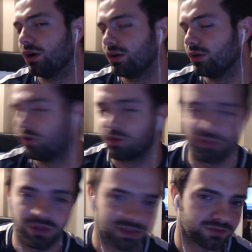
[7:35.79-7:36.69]
Or
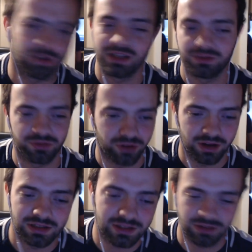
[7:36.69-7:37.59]
there's a reason for it.
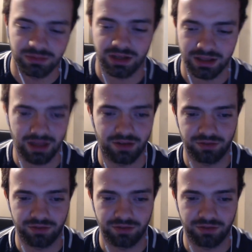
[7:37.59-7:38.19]
It seems like they're